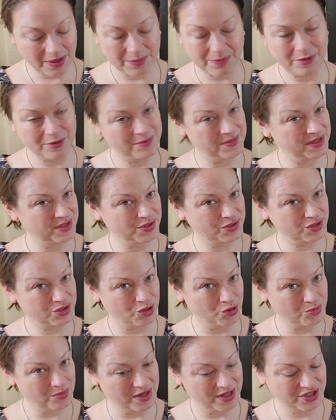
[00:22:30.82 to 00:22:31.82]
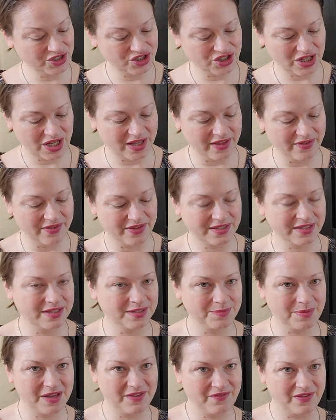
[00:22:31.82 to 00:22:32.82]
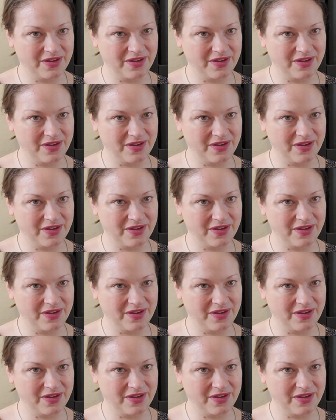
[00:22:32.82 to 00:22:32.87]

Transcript: peppermint so much. And this is my